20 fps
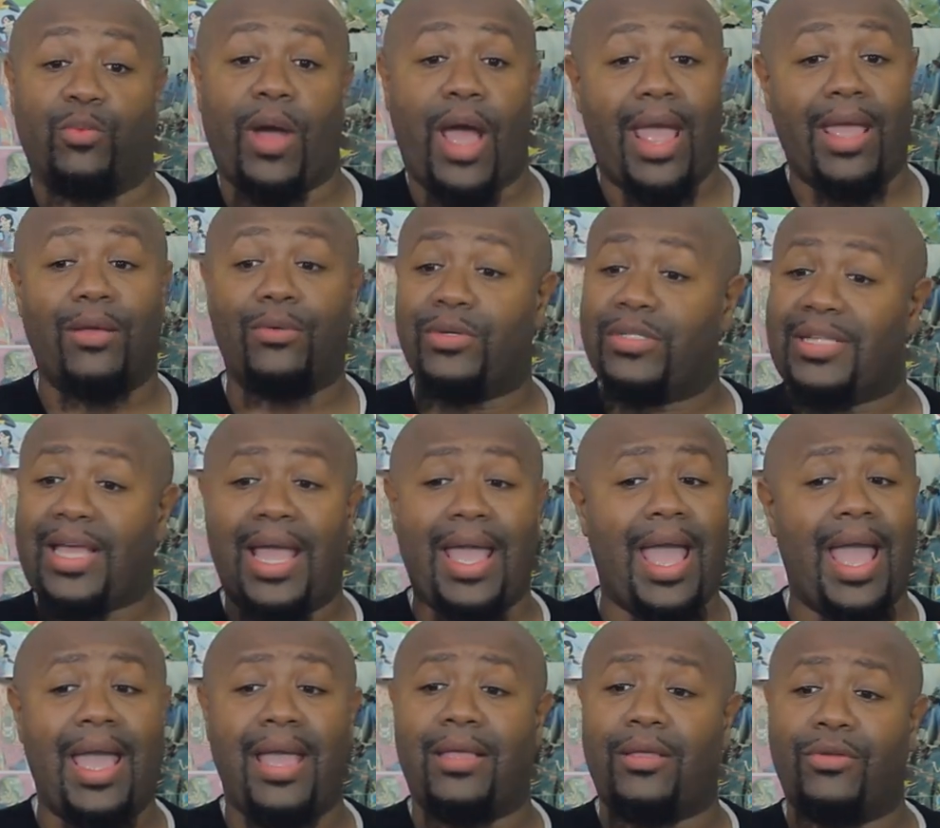Why he was like,
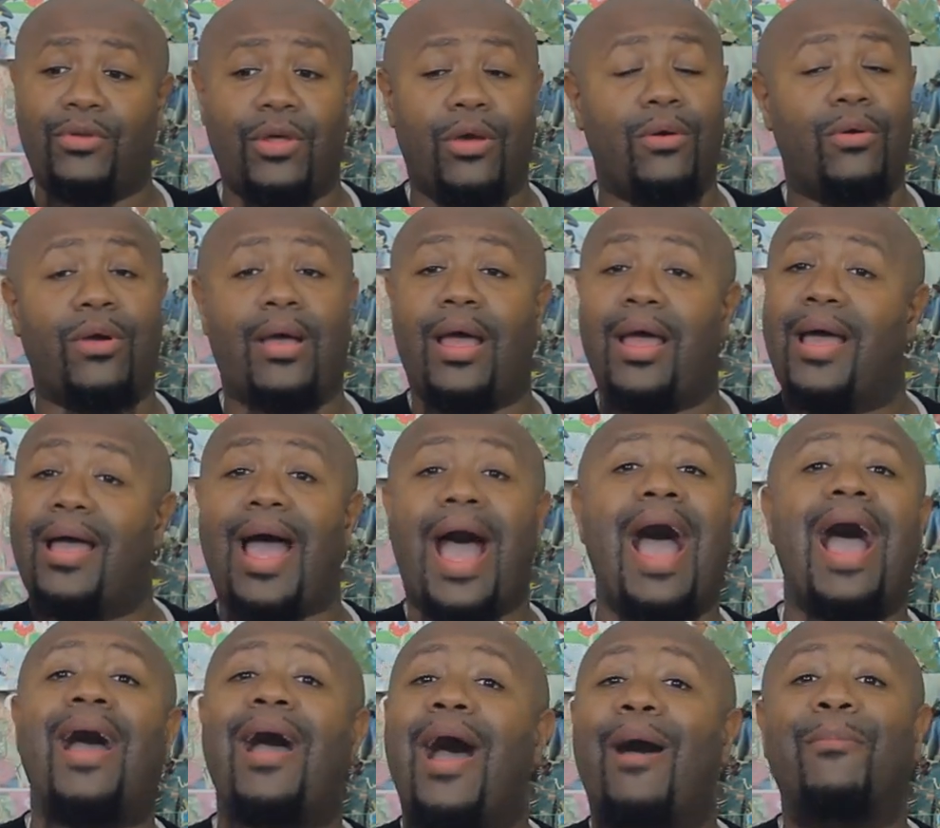hey, you know,
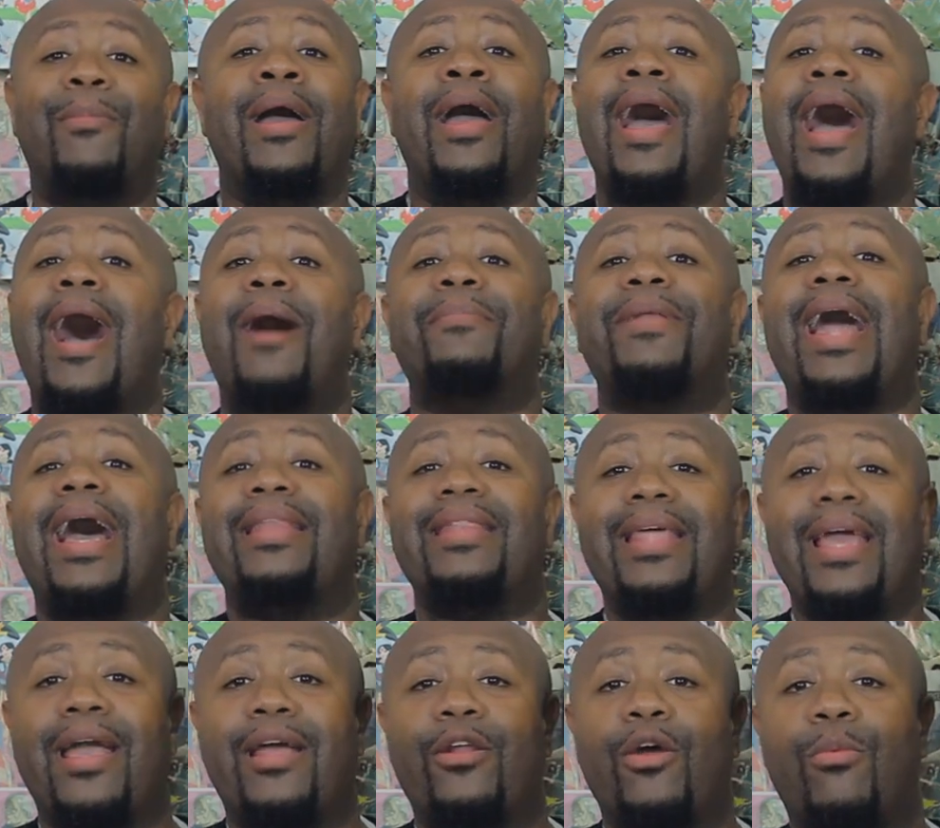I, am I'm, I'm not
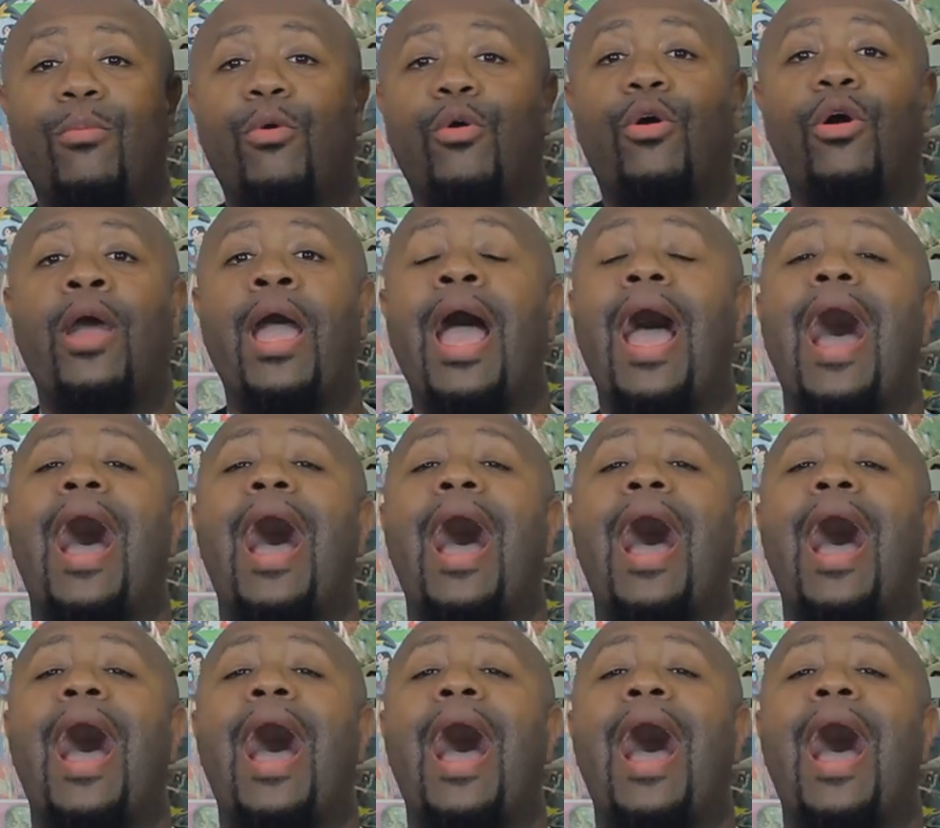there no more.